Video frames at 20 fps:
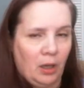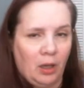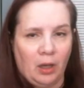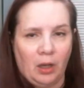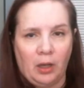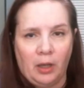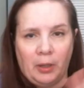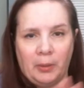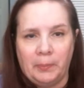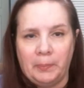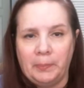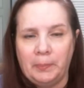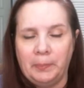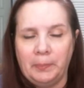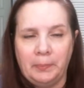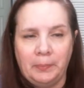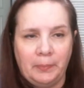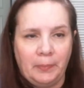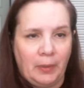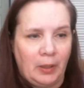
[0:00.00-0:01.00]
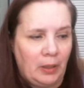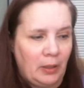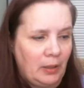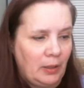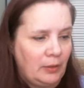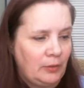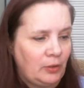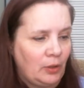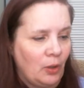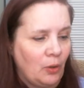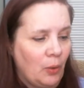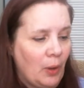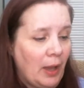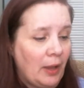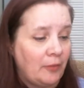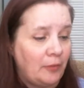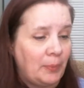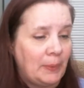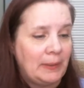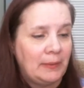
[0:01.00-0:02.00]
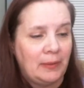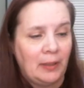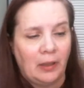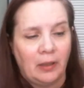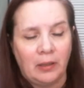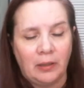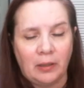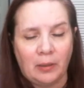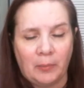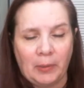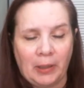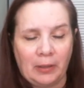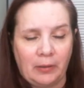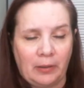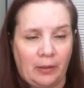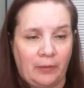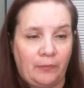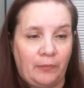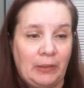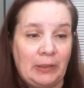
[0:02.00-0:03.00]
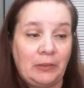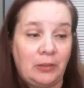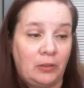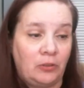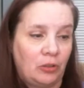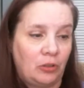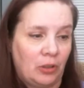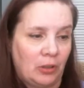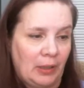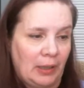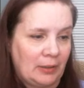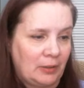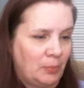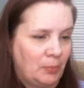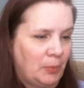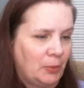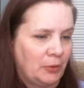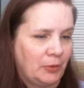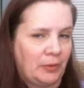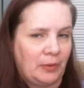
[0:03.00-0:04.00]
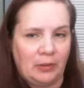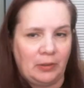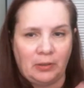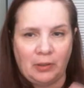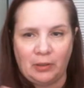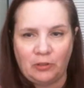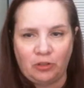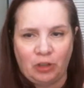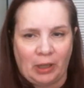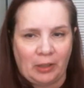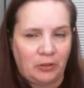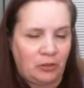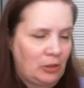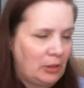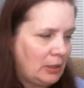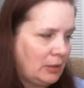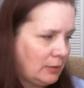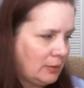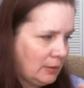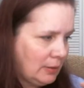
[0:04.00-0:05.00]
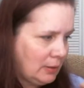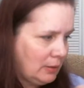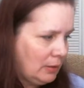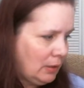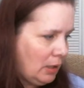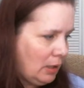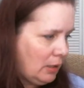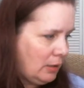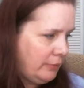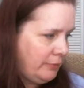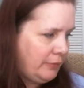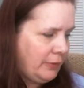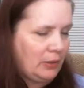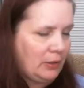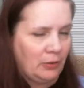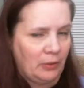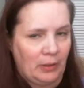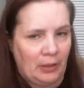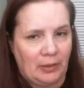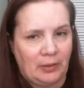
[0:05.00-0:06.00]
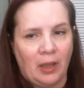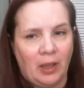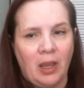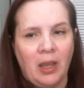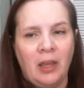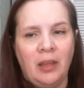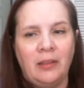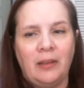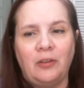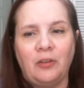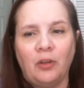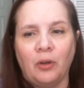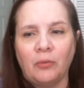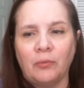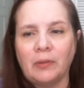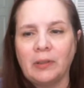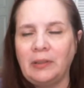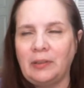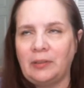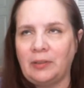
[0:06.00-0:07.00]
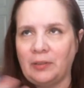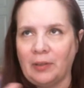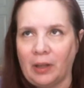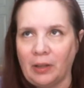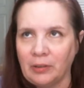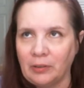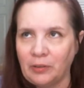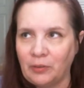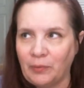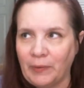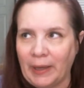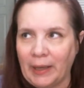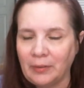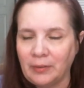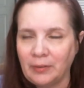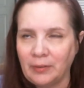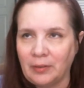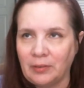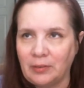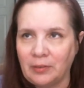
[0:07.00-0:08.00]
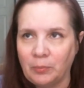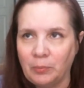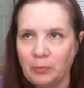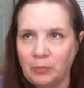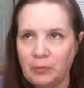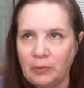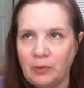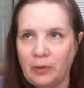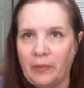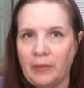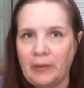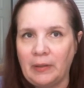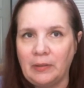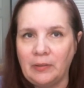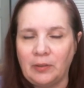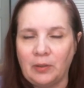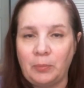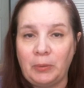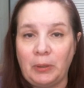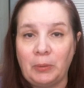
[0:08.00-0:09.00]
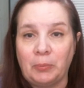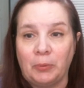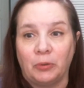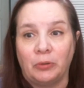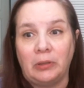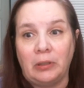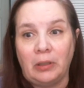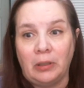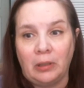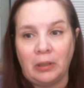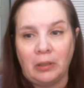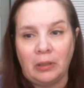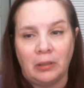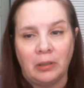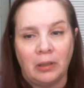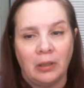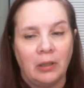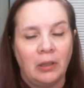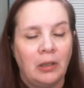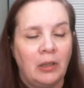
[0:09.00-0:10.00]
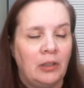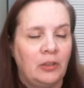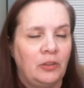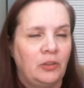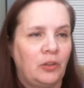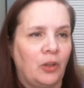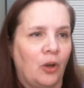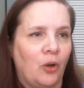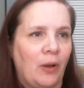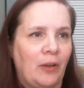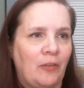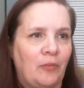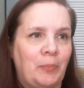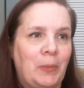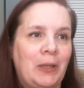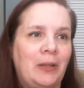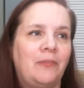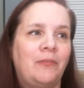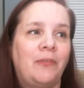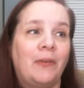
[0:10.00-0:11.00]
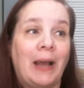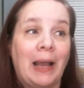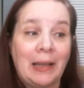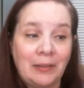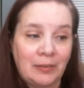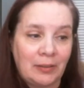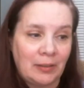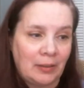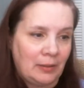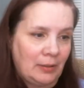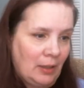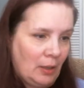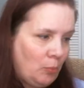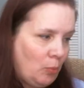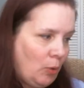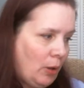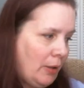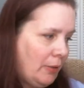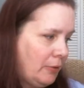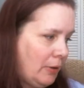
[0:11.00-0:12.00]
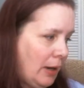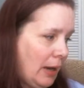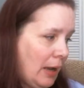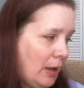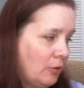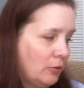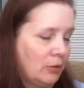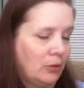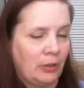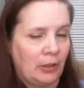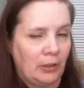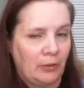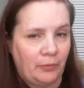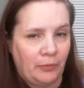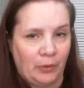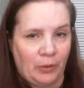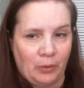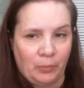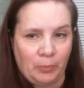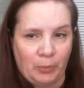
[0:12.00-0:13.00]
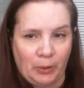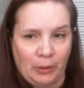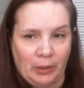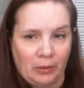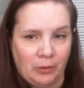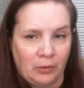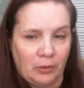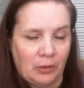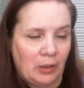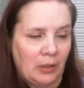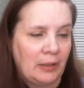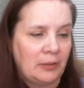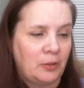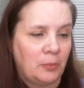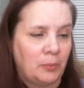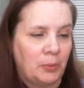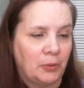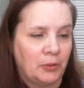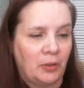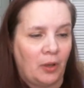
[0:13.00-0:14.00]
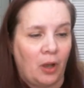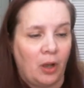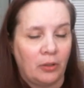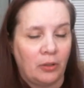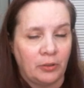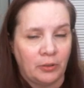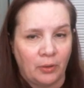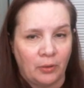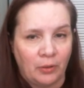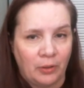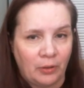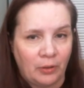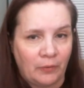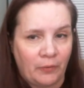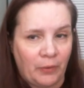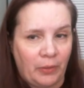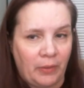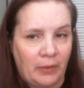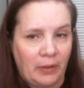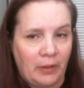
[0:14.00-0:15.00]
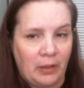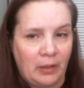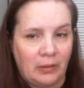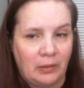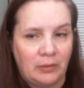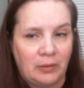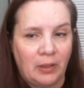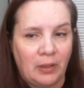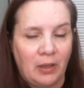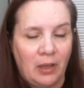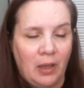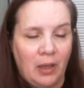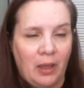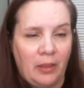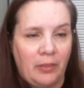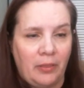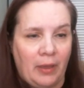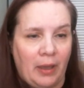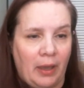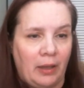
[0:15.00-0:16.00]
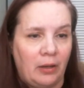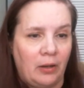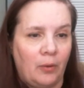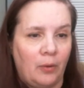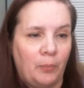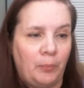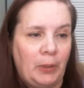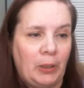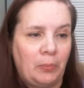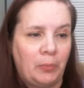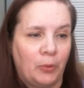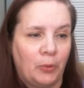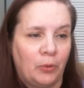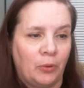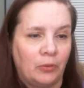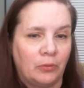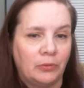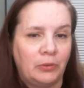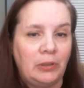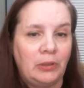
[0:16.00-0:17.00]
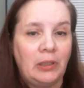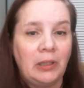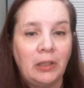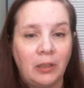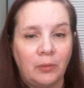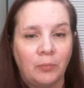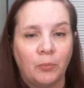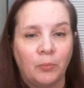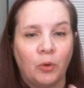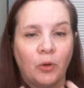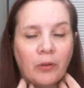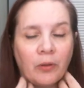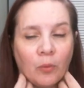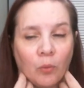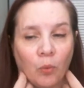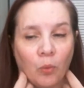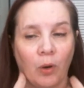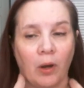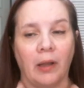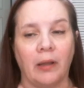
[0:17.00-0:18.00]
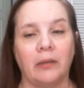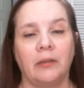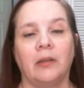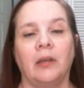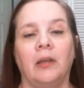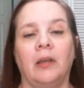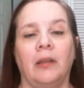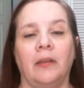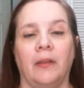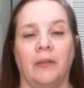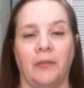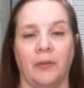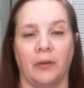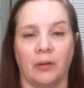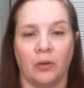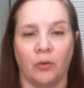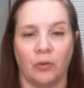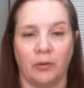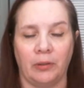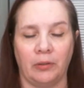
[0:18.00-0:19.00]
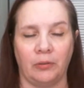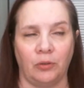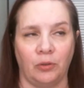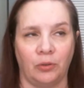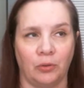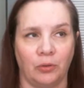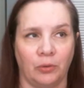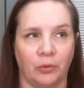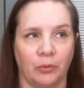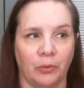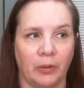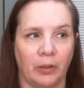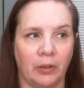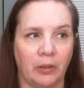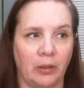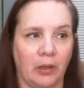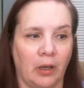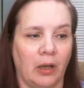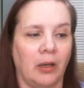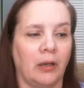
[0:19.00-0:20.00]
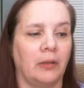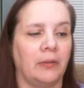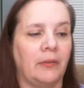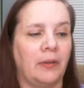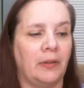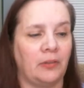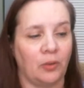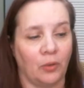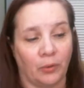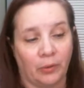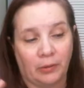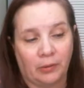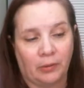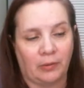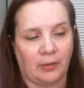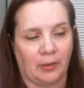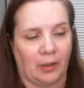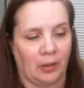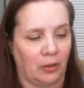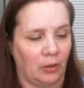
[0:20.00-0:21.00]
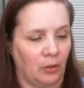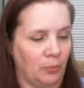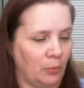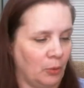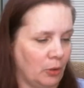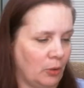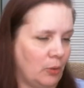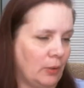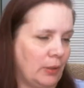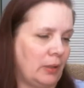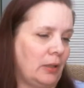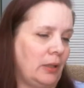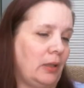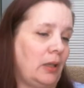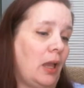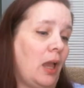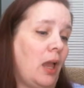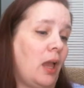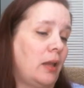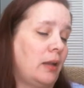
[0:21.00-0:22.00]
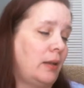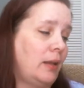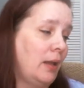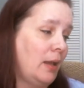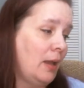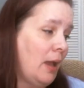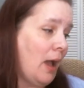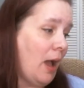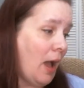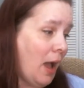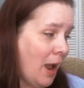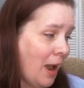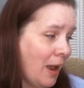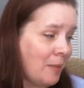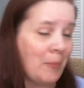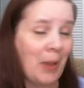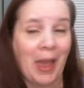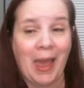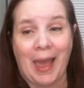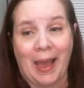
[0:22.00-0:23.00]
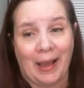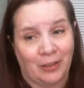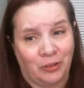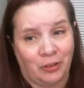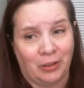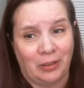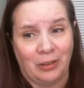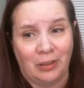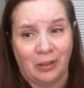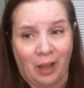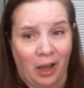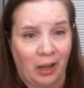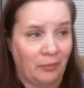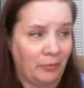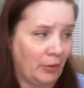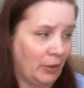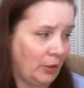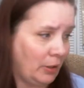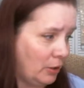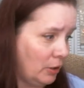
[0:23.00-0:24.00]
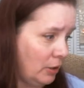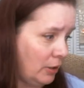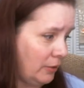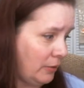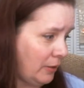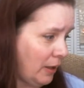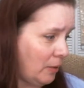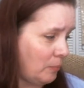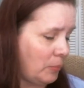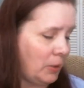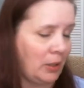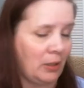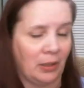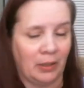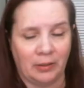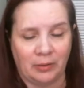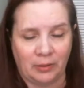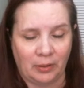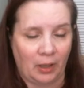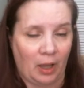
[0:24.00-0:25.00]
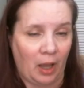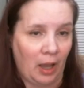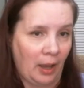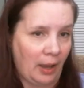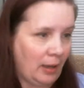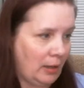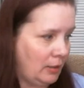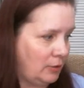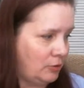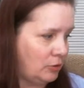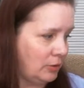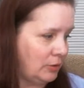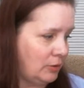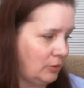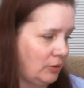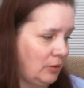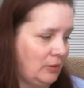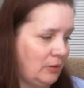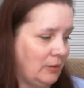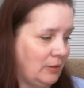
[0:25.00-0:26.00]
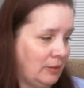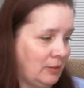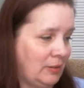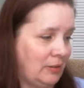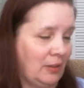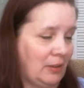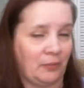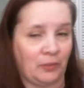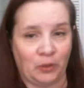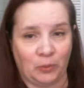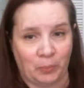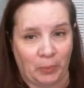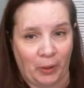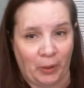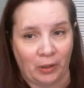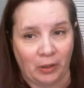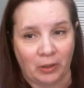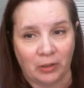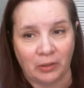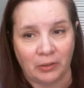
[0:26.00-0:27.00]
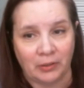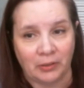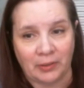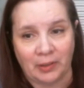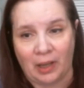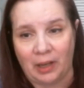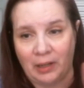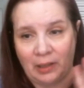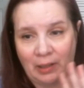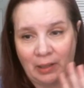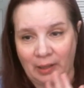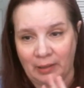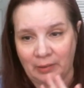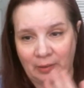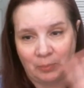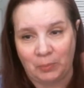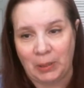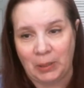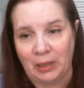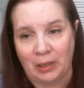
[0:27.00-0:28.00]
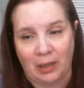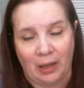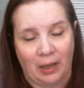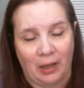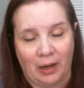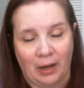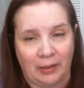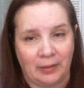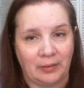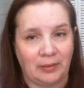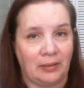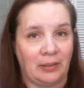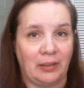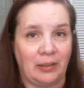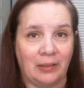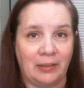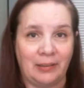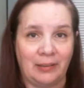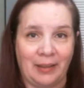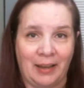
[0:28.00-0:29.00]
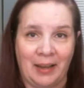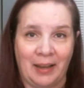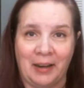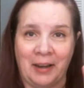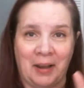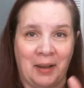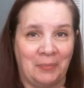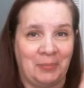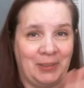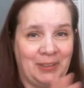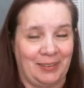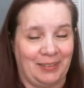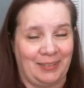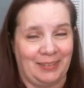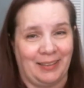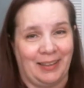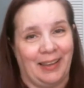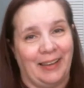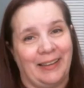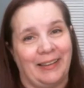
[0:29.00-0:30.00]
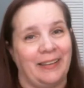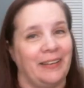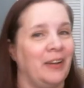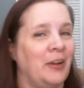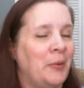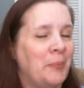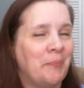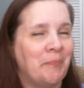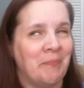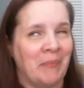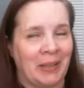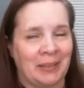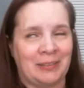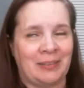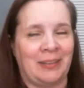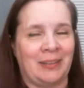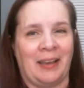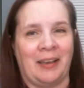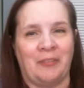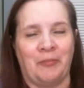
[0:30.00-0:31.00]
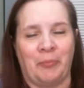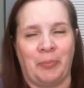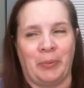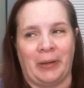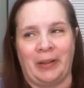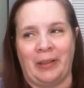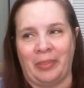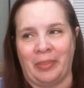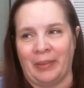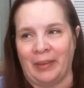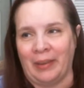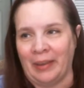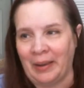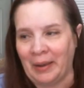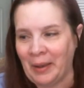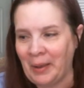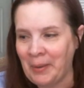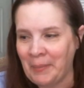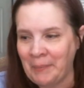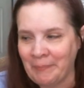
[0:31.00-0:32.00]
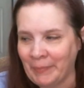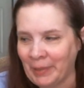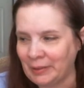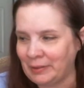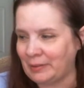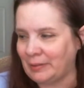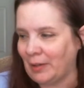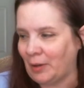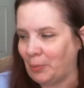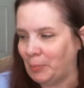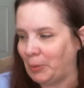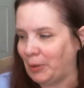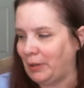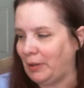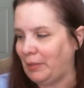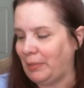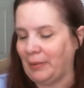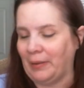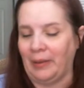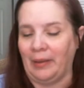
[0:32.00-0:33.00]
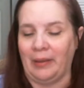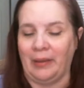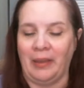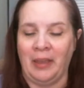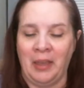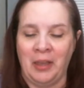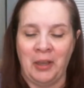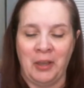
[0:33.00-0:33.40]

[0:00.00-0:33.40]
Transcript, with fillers: um, so I've been telling them that, that, vintage collectibles, things like tchotchkes and, and figurines, they don't really sell as fast as some things that people need. So I've been advising them while they're out looking for their pretty little collectibles to also look for things that people need more than want, that they're going to uh, that's going to sell a little more quickly. And I'm actually not very good at that because I just, this stuff sparkles and it gets me and I see it and I'm just like, must have pretty thing, must sell pretty thing.